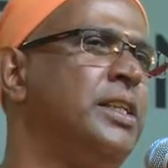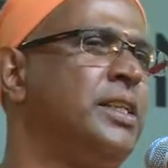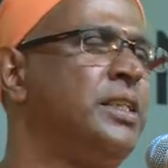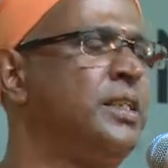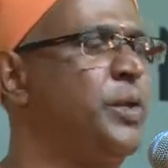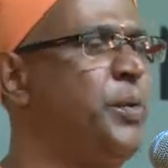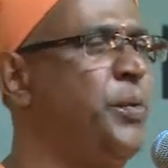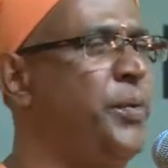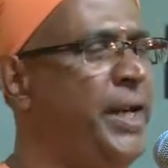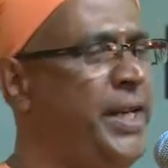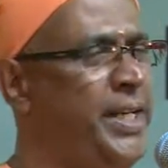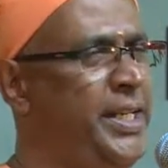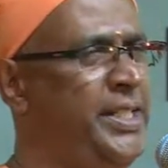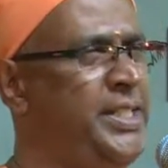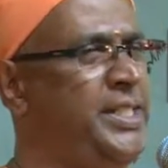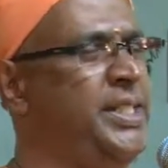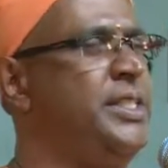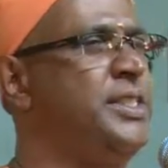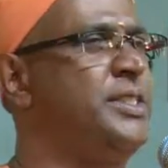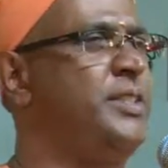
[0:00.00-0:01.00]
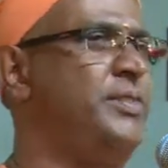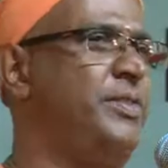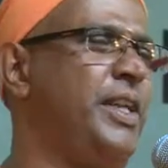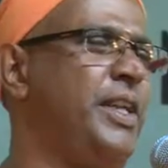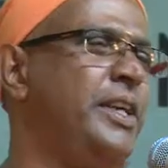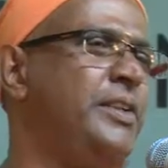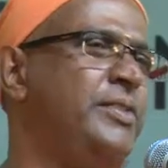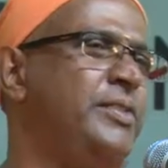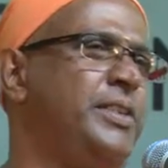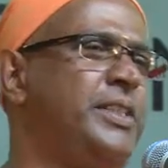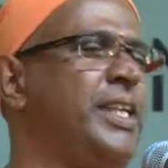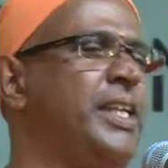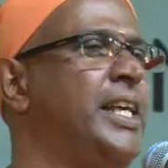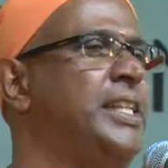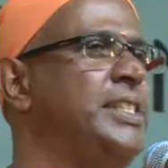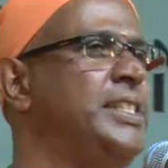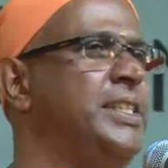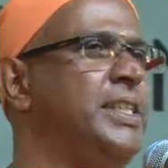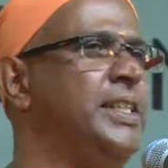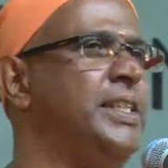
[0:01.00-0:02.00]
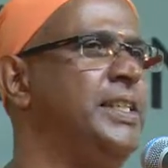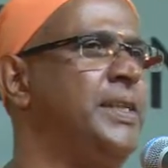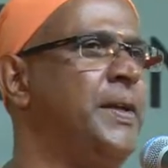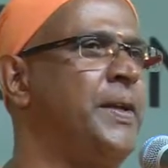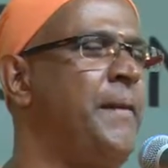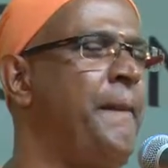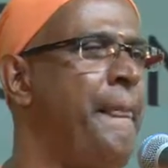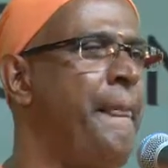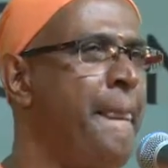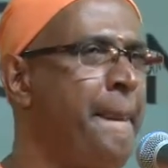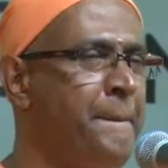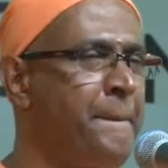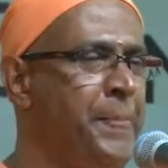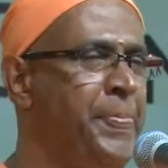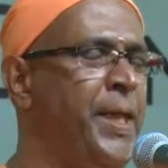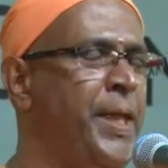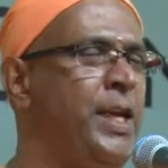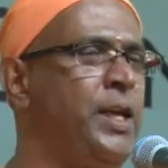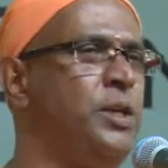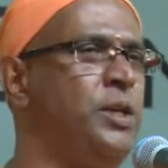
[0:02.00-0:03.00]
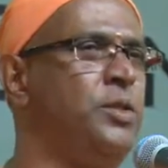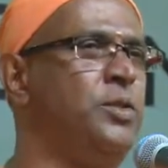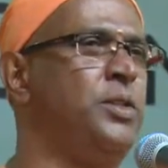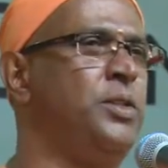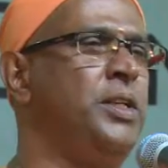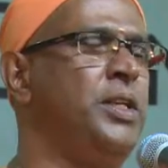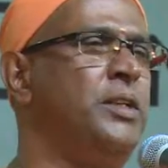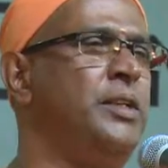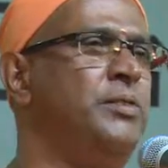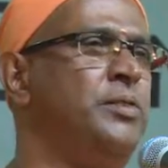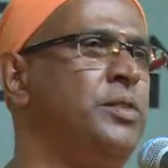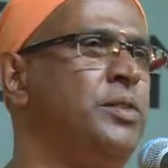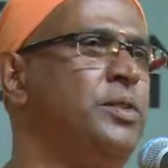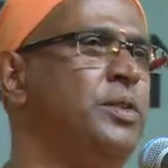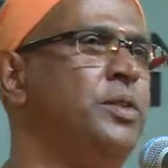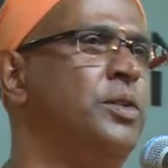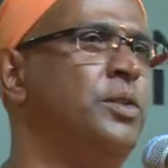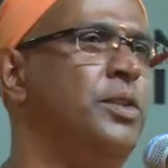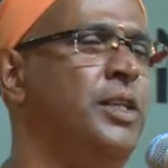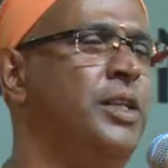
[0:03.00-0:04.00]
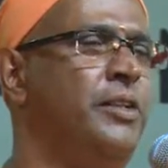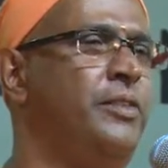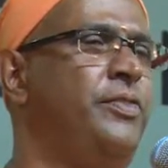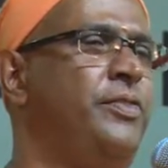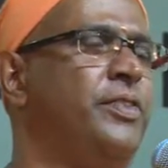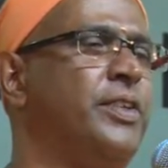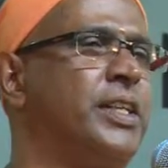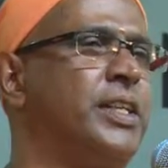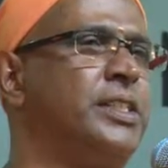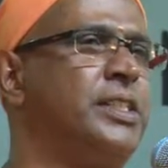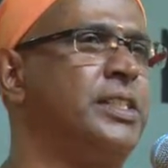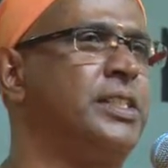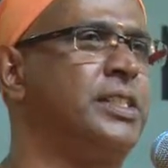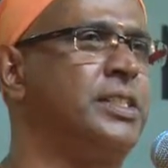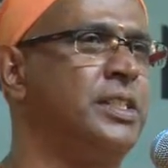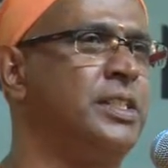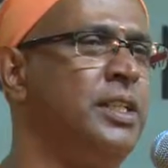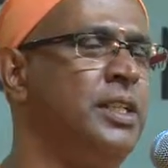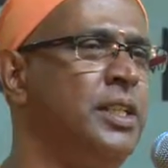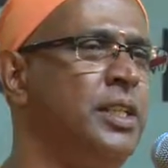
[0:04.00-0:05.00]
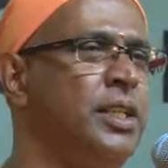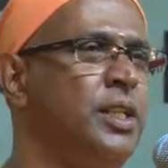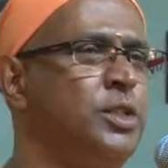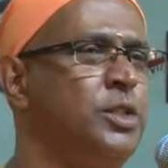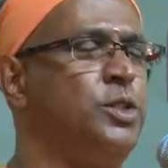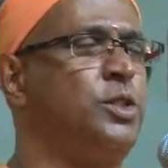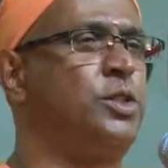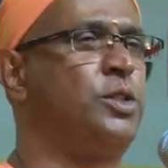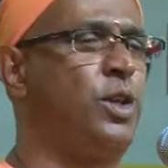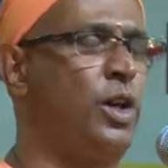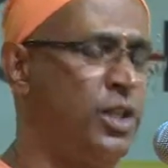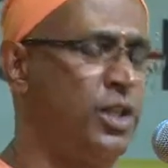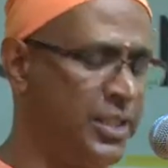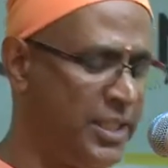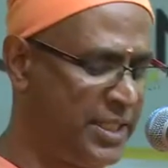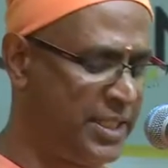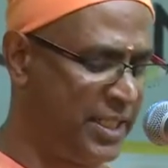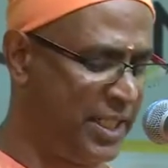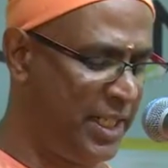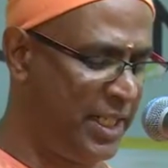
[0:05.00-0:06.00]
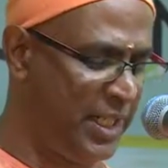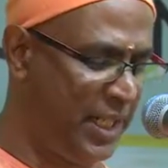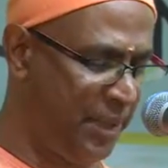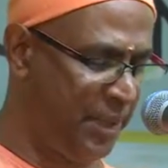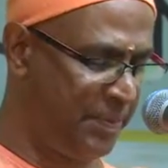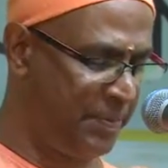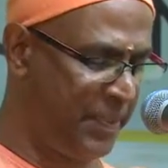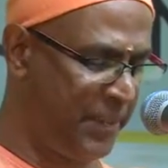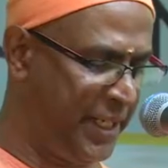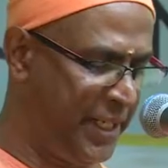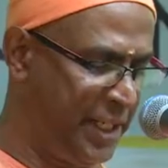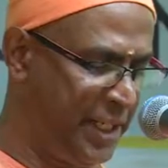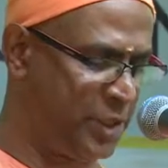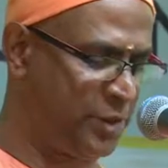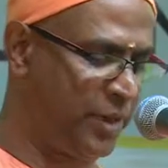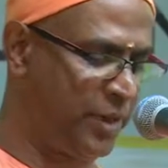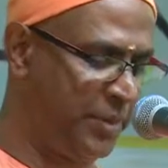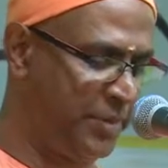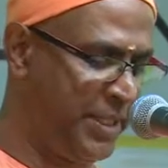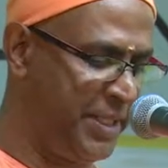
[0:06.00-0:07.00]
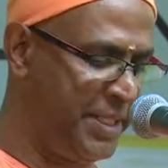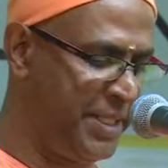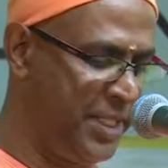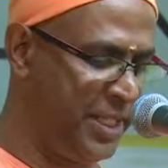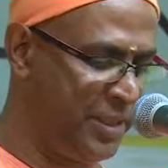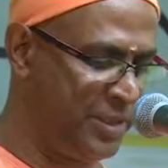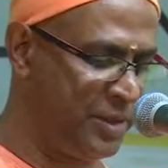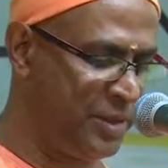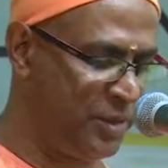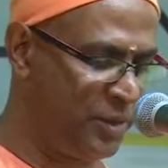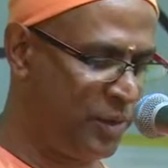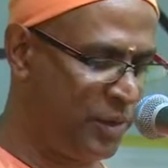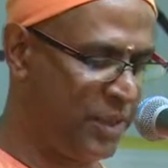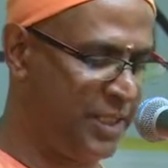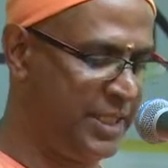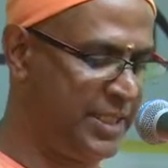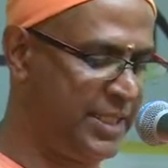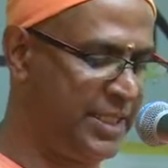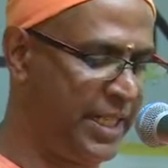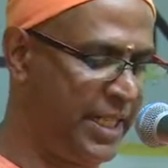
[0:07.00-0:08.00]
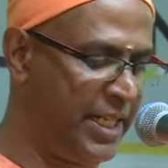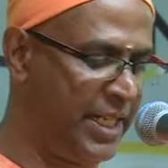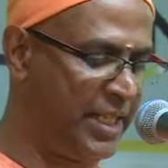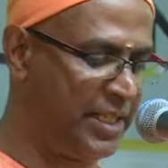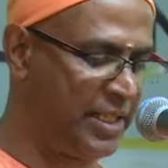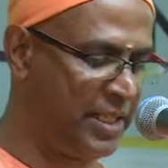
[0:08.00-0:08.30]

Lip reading: The vanities of life are transient. They alone live who live for others. So constantly praying, Swamiji, what is that?